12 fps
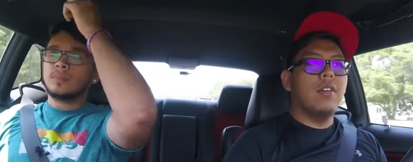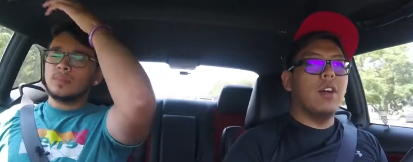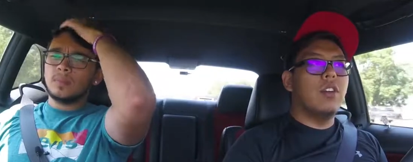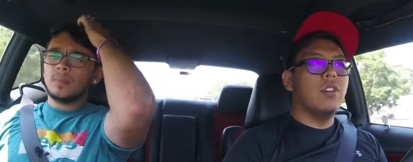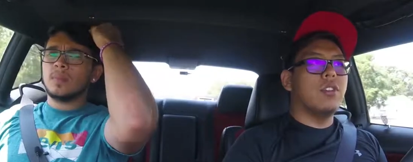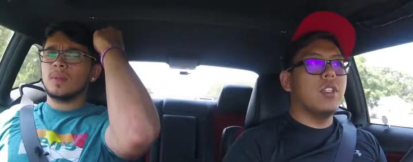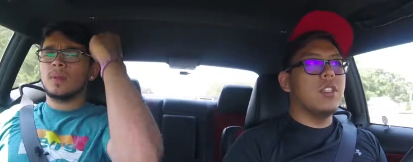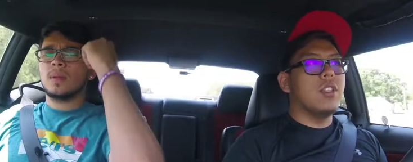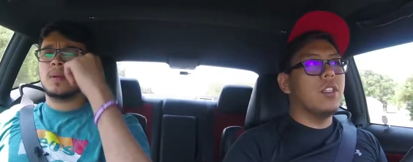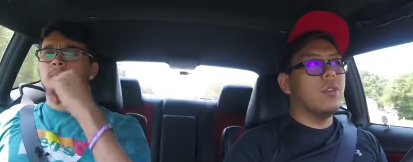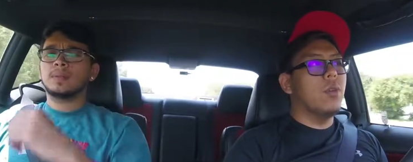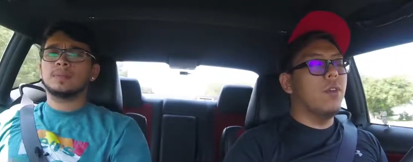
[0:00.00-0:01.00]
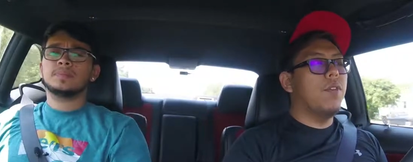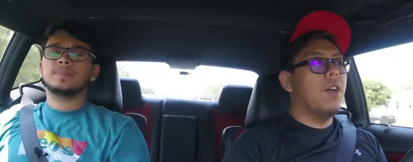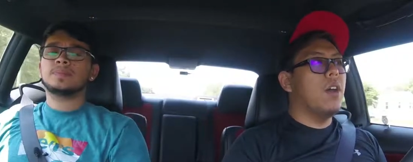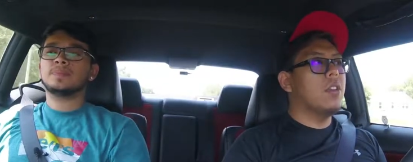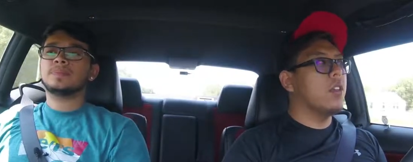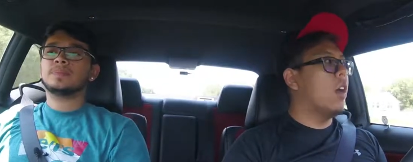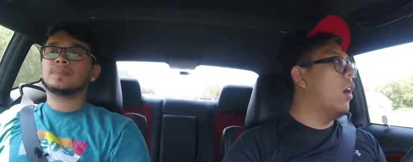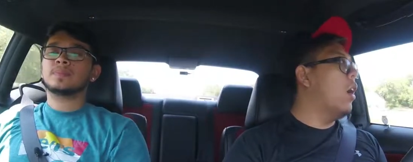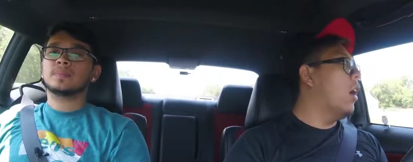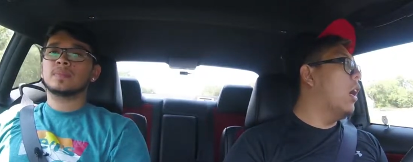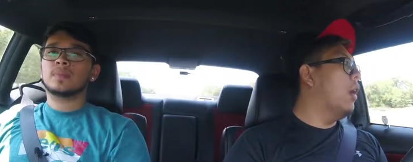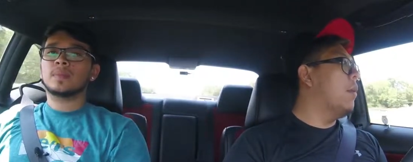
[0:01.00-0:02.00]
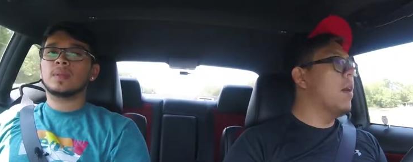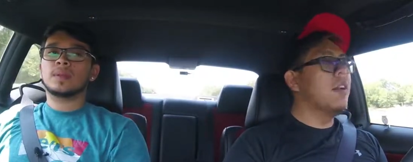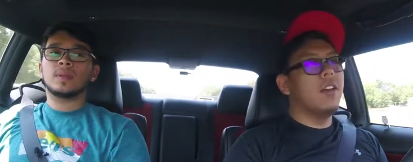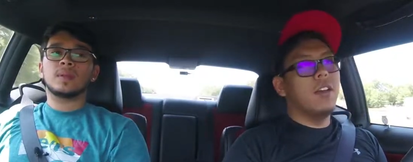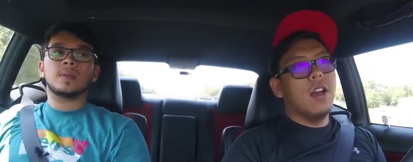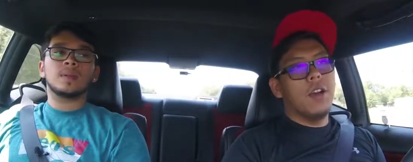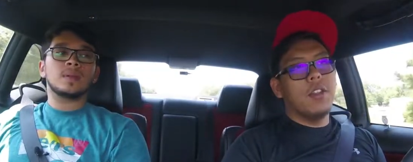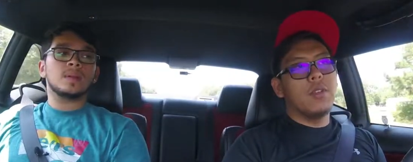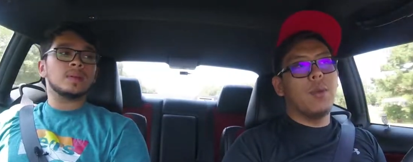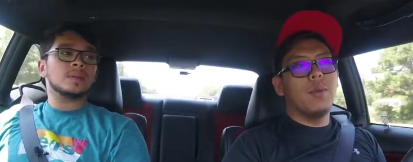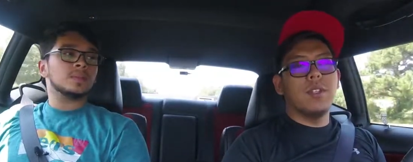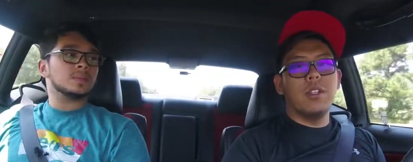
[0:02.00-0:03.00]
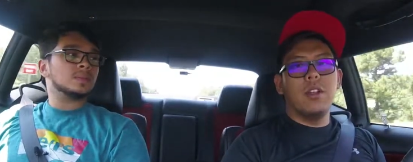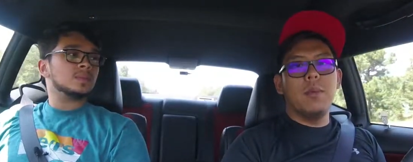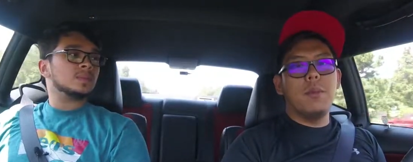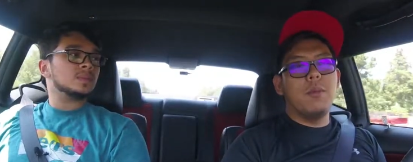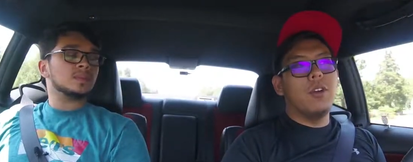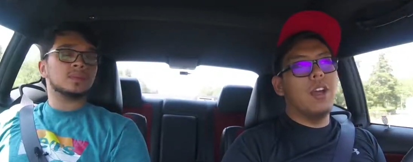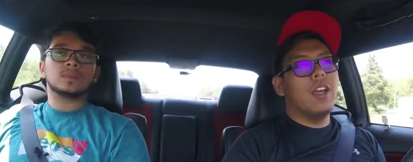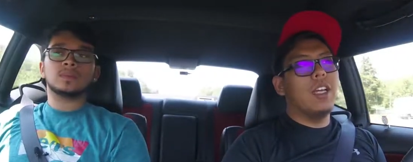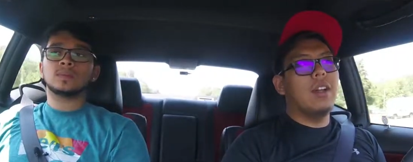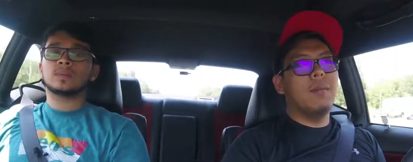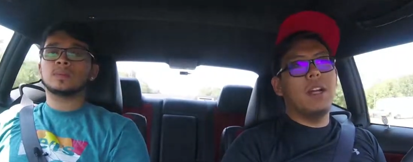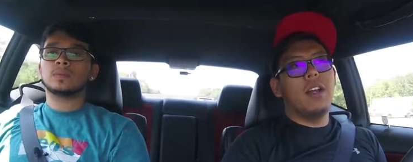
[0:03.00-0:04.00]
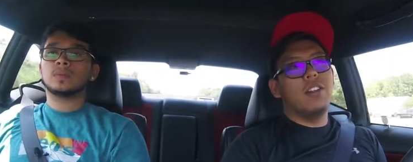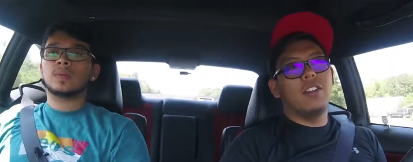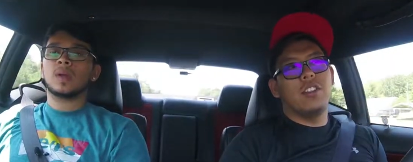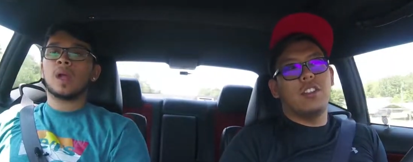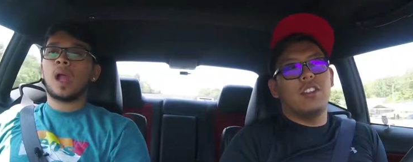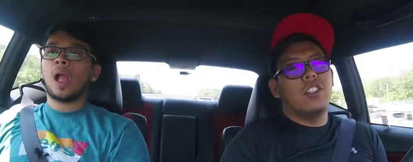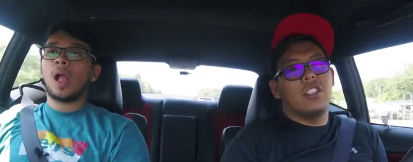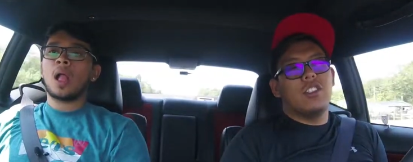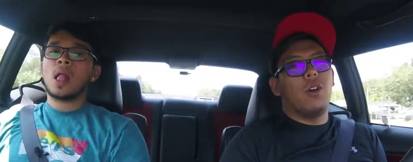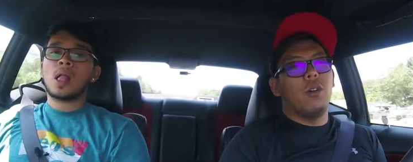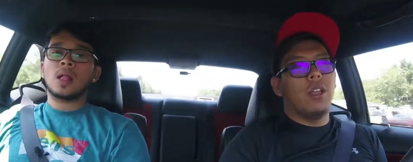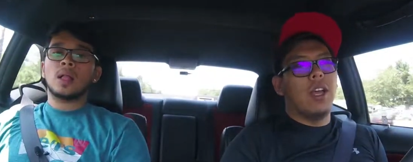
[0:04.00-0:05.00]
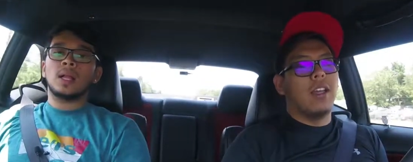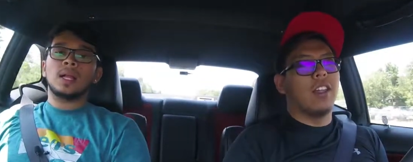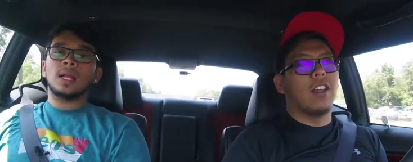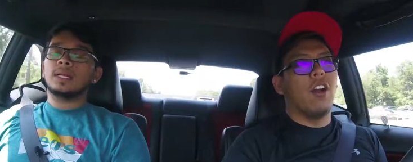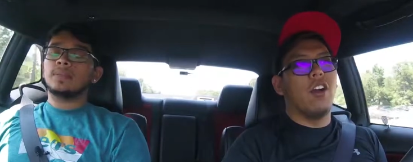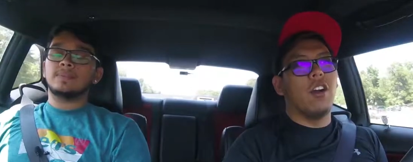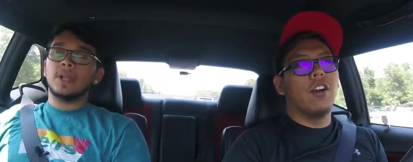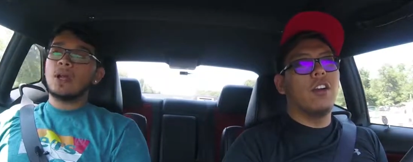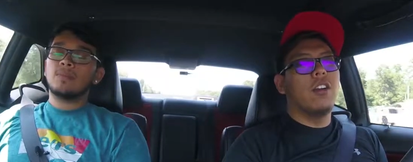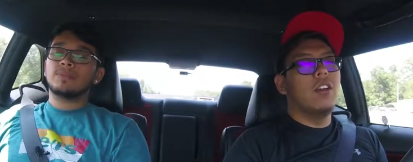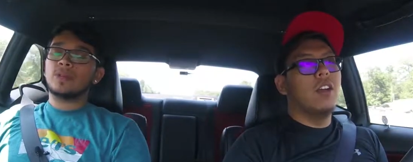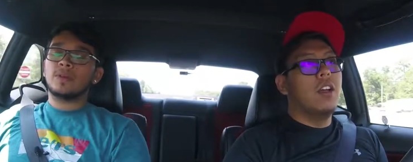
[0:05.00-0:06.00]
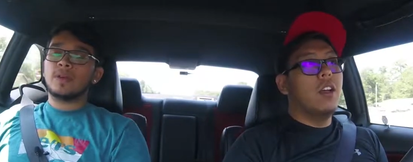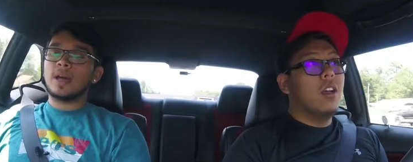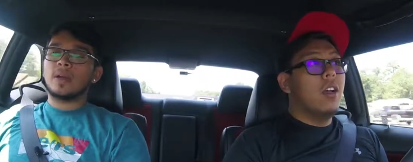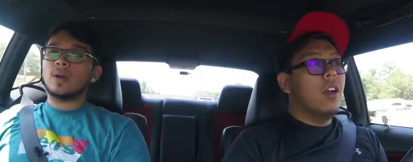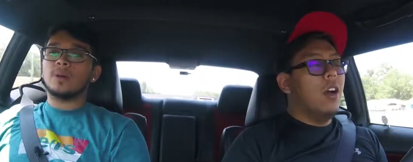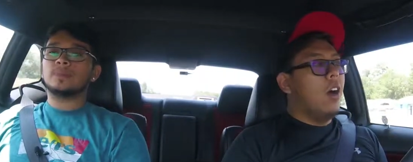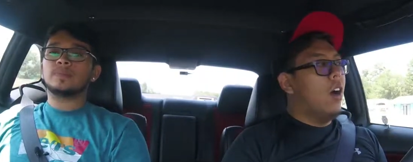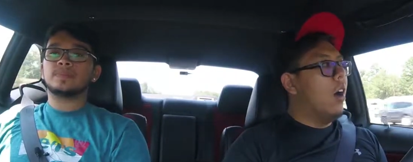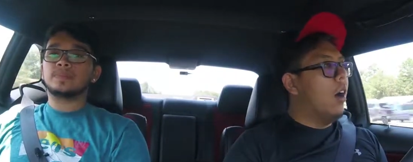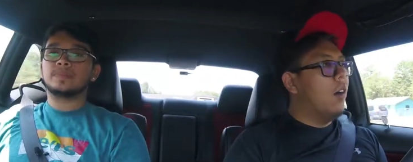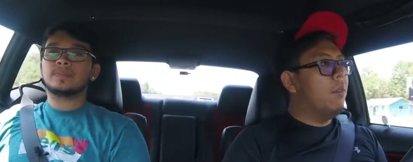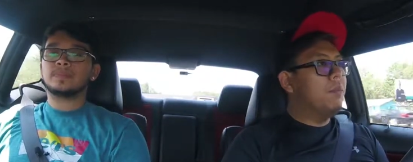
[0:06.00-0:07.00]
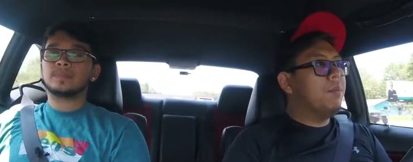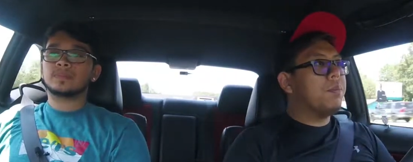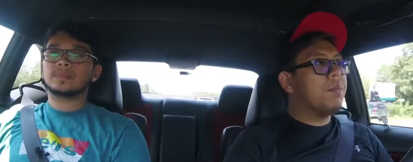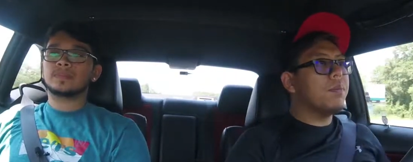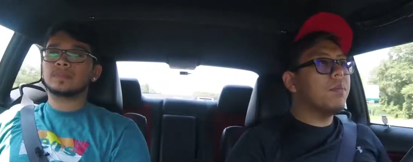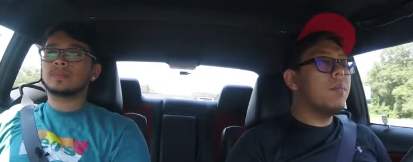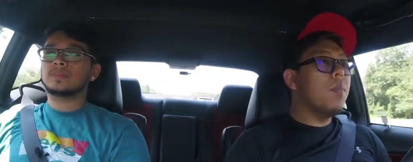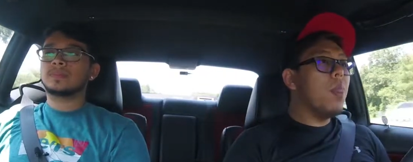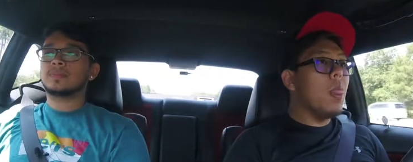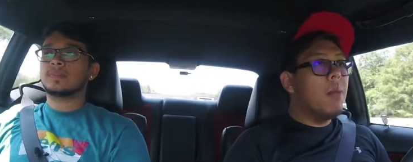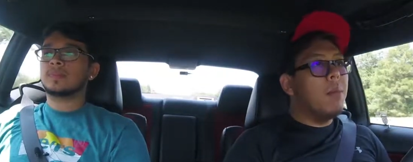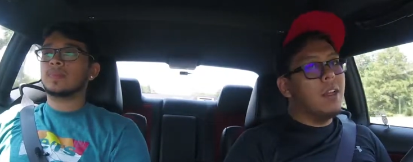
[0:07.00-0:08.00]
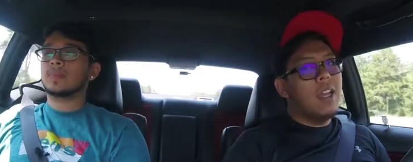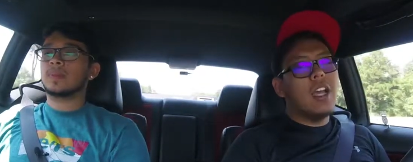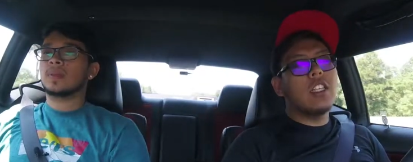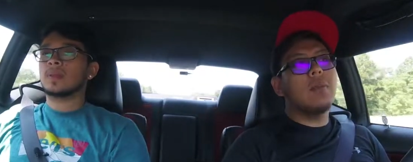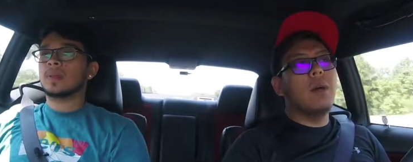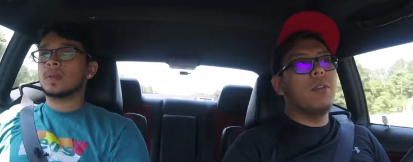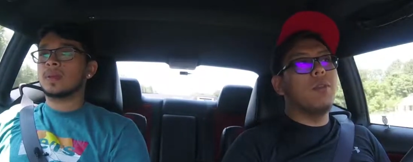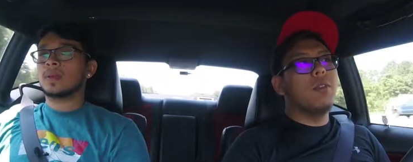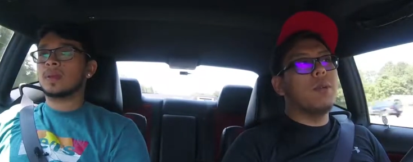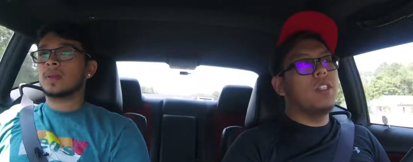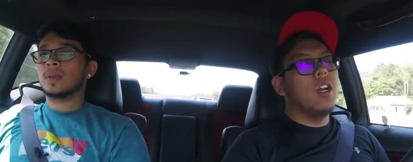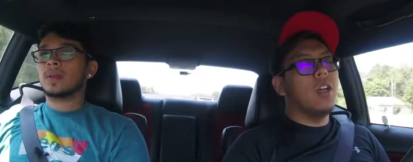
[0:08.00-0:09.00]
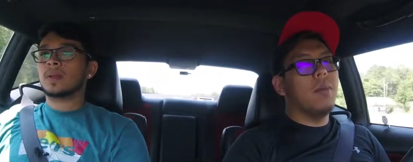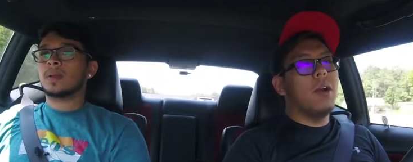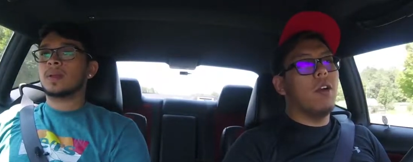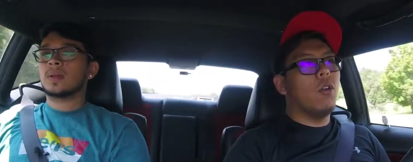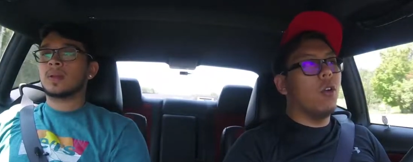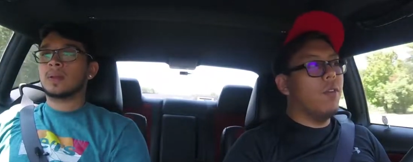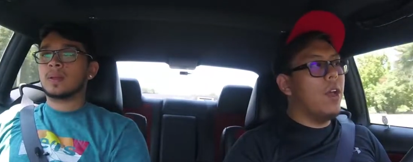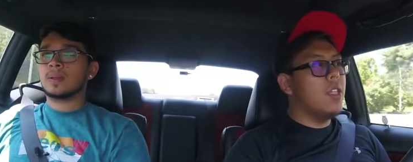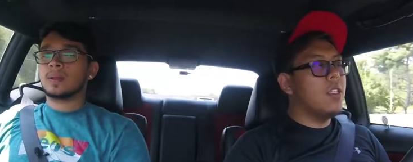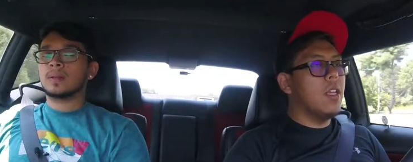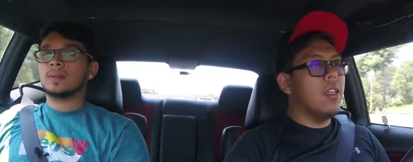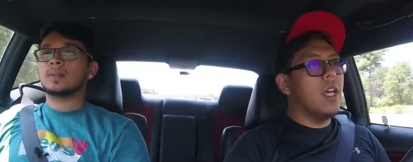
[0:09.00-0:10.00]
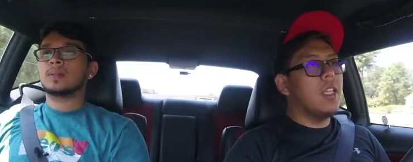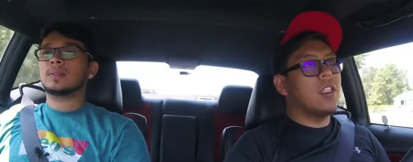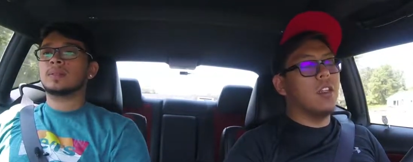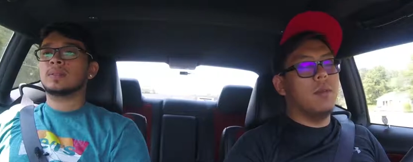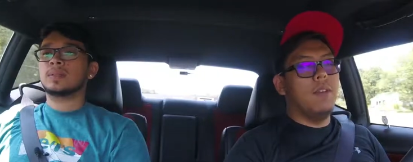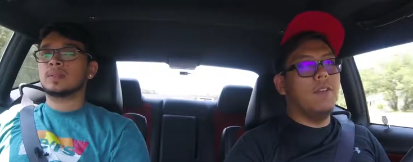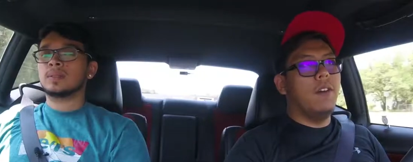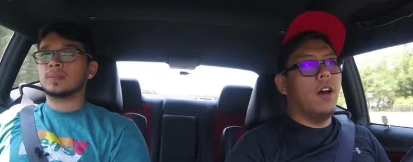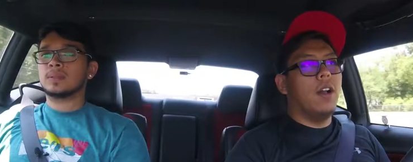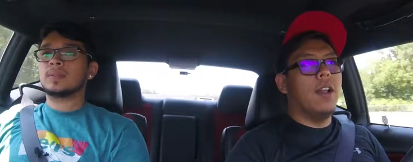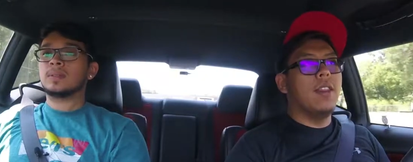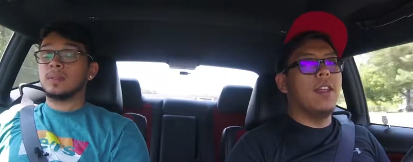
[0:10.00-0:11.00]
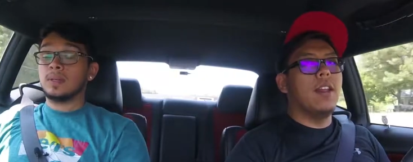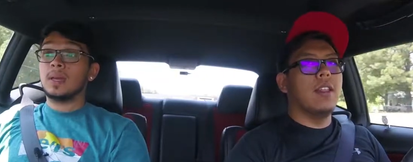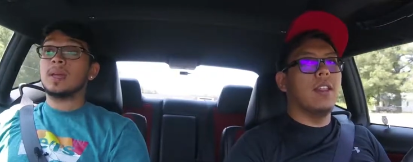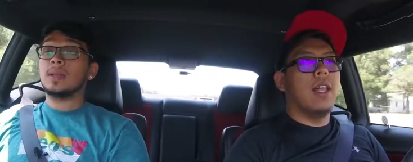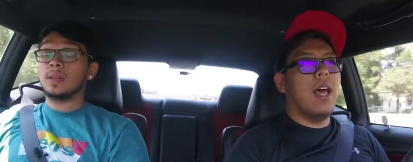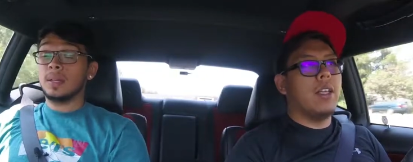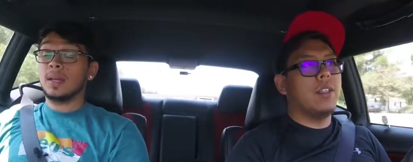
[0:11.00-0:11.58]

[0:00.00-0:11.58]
Speaker 1: 8 of 100 CCs with us. Um, I know this one was a little bit more negative, but I just don't like the car.
Speaker 2: No, don't not at all.
Speaker 1: Um, but next month we're gonna be talking about Corvettes, and that's gonna be fun. And then in the